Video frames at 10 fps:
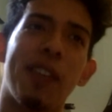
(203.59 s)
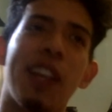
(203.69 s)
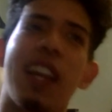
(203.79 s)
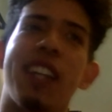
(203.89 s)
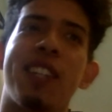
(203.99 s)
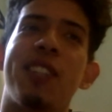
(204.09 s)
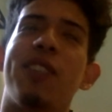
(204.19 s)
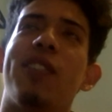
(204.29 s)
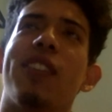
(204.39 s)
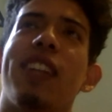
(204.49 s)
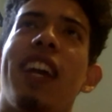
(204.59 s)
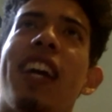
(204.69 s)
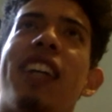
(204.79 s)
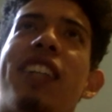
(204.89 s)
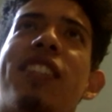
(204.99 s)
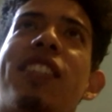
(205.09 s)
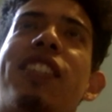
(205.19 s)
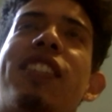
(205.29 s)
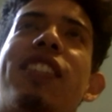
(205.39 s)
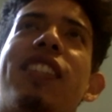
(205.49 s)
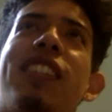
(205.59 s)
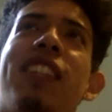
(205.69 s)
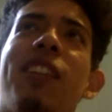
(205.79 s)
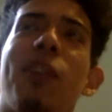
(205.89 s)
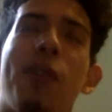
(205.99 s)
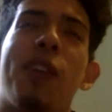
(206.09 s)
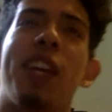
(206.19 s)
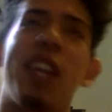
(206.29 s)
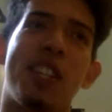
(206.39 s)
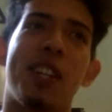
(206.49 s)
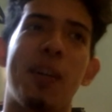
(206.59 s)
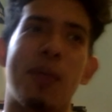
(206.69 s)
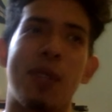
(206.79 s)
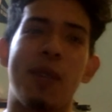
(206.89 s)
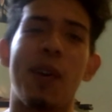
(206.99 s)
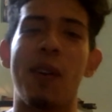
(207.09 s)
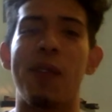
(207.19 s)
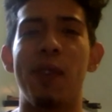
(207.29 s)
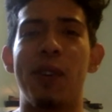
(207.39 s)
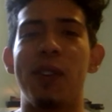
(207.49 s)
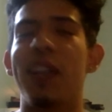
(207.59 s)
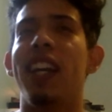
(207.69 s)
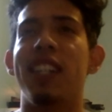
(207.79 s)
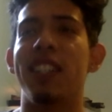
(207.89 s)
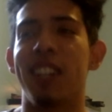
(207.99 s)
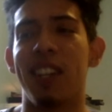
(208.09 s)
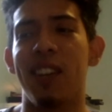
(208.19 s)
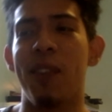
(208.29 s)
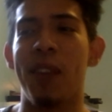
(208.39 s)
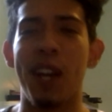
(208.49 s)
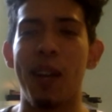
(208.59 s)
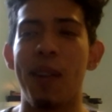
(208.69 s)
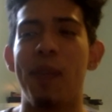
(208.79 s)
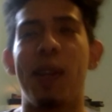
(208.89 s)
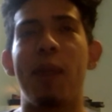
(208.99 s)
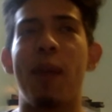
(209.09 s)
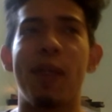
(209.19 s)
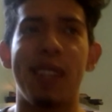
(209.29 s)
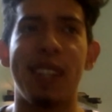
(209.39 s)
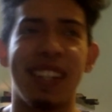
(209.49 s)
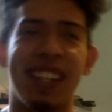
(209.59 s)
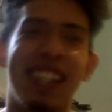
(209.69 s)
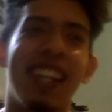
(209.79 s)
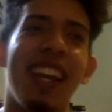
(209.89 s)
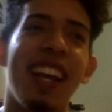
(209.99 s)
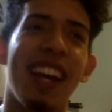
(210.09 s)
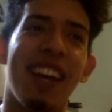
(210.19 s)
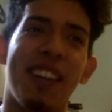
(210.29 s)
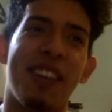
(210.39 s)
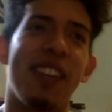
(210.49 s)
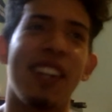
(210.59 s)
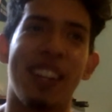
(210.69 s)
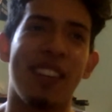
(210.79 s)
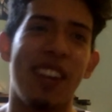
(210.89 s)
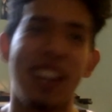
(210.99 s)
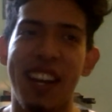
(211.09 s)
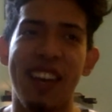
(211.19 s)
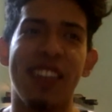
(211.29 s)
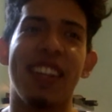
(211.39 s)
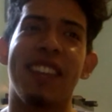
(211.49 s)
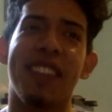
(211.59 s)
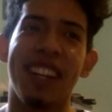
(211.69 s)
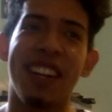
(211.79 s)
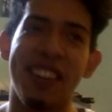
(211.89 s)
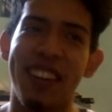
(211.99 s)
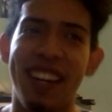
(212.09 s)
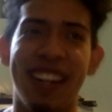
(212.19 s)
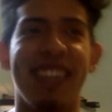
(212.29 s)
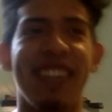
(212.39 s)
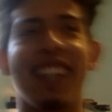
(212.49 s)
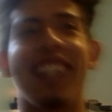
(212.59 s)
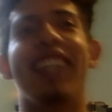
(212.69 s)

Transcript: Like as soon as the notification comes up on her phone, she's like, "Oh my god, Midnight Land!" Like, I'm gonna read it like right now. Like, I'm like, "All right, all right."